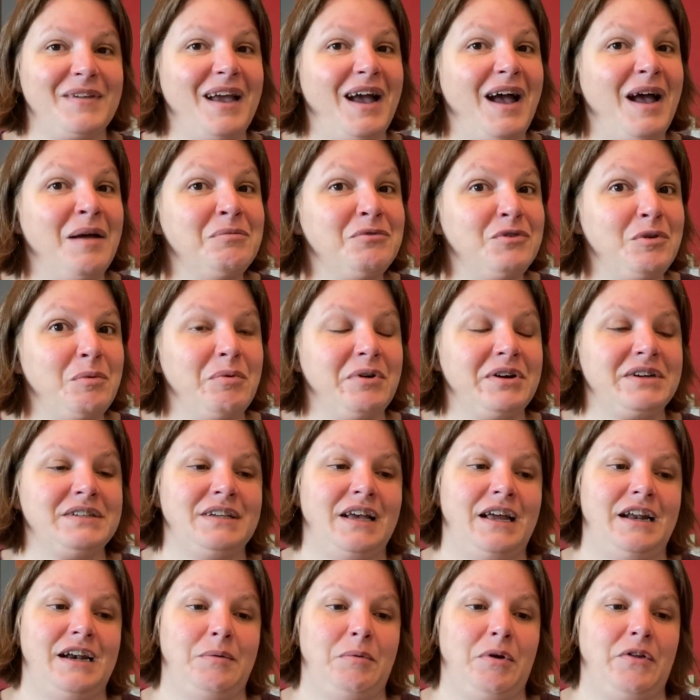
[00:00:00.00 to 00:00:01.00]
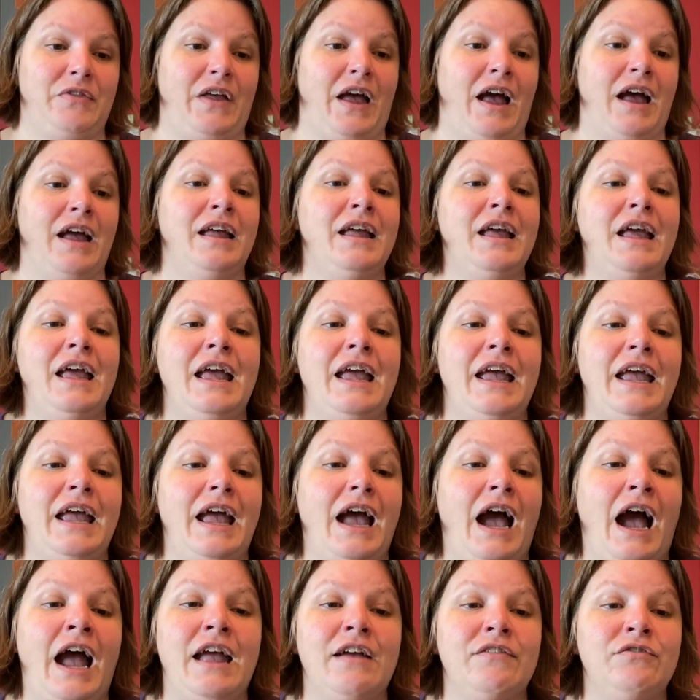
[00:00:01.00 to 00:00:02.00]
I'm super excited about that.
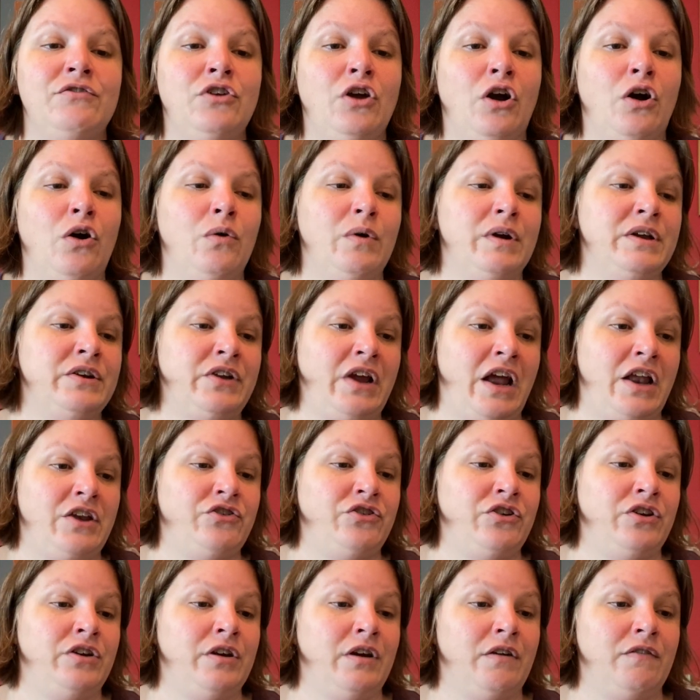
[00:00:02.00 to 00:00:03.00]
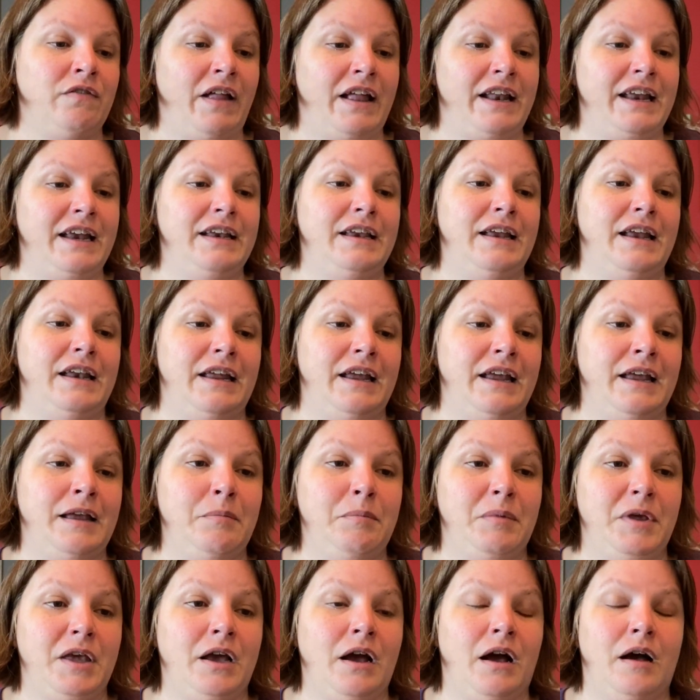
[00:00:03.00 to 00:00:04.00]
I have no intention of letting knitting
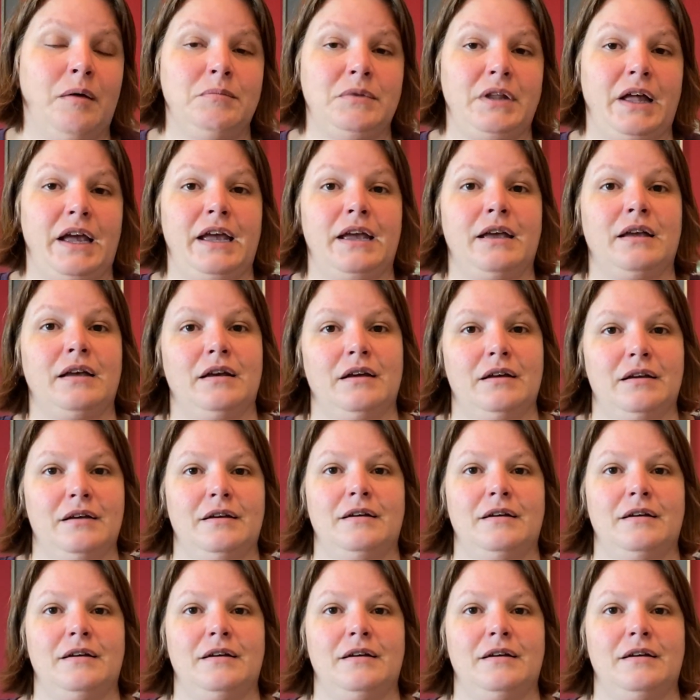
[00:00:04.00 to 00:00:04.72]
become like